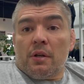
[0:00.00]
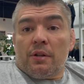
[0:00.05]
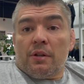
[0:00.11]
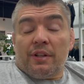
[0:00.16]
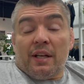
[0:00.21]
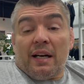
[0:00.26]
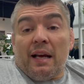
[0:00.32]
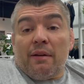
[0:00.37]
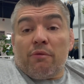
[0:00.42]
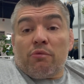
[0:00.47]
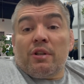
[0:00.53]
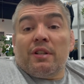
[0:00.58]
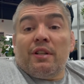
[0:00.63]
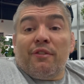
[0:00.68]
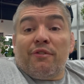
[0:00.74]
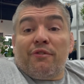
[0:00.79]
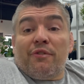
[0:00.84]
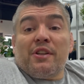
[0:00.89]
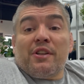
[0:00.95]
that I really
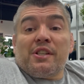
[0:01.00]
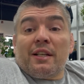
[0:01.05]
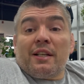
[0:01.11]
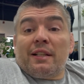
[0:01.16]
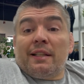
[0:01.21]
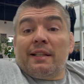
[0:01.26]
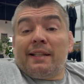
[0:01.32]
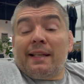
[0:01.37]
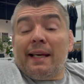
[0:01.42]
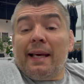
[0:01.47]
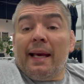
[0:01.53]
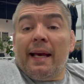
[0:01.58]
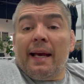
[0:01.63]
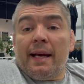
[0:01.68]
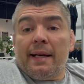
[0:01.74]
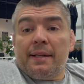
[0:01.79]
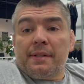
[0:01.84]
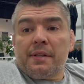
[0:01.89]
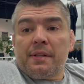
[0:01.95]
physically
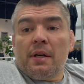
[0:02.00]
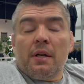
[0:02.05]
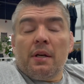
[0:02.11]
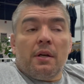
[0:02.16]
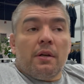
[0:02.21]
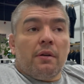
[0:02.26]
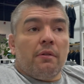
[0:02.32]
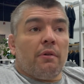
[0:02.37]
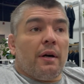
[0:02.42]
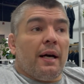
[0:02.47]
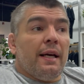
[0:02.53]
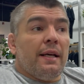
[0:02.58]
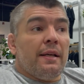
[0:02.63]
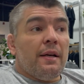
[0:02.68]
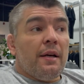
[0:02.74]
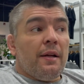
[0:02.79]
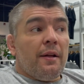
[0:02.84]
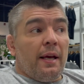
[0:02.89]
can't, right?